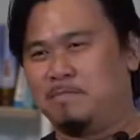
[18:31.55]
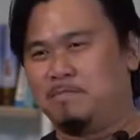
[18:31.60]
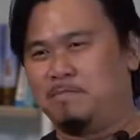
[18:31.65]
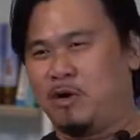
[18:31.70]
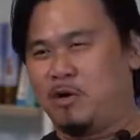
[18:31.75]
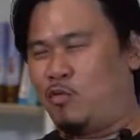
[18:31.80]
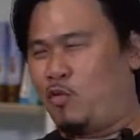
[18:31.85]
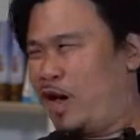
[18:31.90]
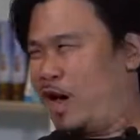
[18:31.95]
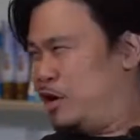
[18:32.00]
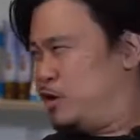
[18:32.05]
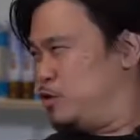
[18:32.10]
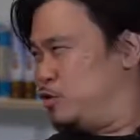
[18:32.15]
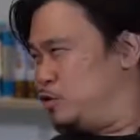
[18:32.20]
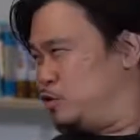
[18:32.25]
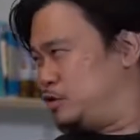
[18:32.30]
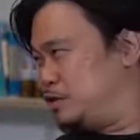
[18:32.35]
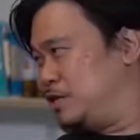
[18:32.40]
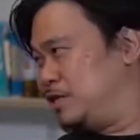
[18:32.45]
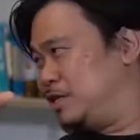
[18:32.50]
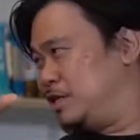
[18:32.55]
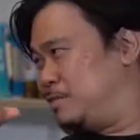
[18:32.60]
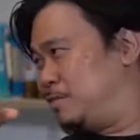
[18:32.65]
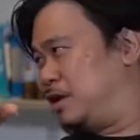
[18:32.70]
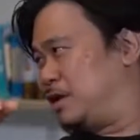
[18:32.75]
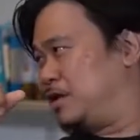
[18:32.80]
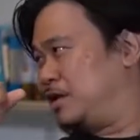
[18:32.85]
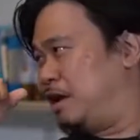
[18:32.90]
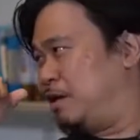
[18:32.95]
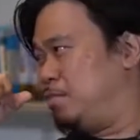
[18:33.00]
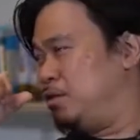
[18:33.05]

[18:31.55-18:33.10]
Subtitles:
But where do you see the market?